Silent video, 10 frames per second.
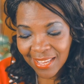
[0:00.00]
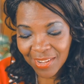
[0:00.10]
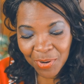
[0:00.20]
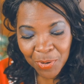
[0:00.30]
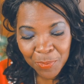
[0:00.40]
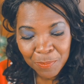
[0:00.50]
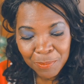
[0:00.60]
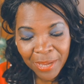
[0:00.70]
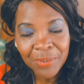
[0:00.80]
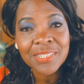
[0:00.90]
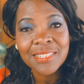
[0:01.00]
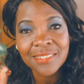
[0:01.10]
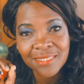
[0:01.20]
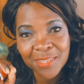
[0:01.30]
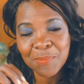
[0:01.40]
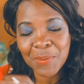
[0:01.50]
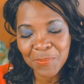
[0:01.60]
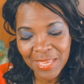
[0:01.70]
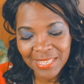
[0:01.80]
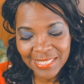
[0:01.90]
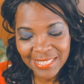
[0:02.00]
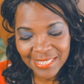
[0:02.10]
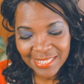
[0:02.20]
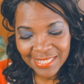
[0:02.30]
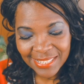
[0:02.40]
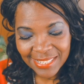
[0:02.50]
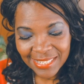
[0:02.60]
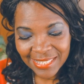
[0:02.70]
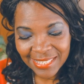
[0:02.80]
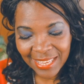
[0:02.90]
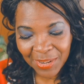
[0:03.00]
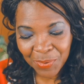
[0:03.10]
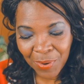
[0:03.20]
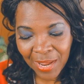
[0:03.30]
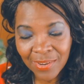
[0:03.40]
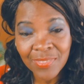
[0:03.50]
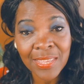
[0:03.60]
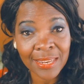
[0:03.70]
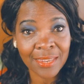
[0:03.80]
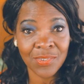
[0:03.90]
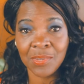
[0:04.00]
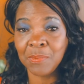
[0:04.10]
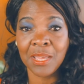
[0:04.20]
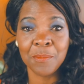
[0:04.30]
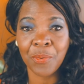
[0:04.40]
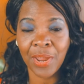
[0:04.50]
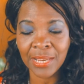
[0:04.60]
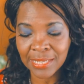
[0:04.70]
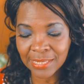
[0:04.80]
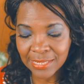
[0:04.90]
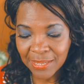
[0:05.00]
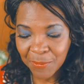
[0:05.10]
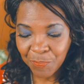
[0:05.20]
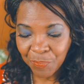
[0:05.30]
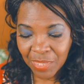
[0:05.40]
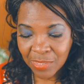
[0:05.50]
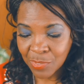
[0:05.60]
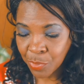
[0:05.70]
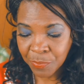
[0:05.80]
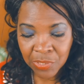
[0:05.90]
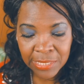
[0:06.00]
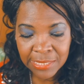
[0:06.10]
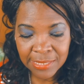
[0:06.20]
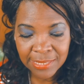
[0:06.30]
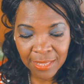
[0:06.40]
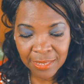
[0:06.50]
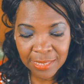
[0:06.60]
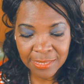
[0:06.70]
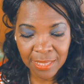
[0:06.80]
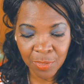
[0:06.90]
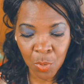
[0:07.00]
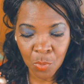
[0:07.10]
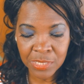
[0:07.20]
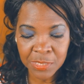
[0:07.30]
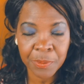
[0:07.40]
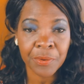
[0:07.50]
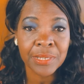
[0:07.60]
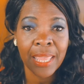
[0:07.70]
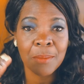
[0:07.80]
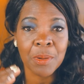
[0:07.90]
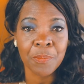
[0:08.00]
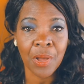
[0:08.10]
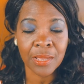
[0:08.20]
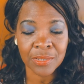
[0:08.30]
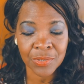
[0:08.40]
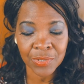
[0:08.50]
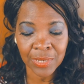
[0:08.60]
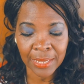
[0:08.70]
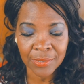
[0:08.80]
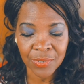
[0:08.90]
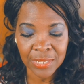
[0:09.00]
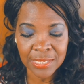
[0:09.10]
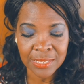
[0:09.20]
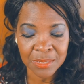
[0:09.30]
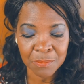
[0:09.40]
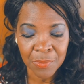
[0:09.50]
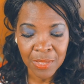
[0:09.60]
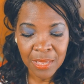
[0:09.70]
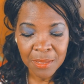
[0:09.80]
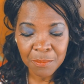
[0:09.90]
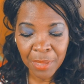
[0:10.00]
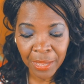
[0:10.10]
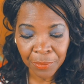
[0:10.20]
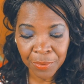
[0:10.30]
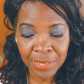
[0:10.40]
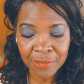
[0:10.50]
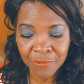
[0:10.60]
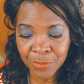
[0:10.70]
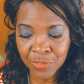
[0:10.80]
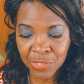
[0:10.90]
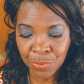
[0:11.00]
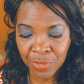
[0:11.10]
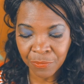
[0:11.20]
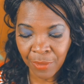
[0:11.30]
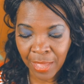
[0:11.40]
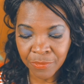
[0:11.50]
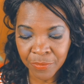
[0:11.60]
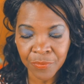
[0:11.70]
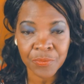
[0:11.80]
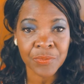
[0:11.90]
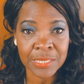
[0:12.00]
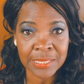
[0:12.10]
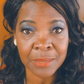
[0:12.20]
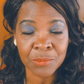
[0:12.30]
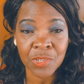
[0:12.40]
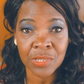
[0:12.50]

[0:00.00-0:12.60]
her marital commitments to Zechariah that led her to become pregnant. The scripture doesn't tell us that the Holy Spirit came upon her like her cousin Mary in verse 35 of the same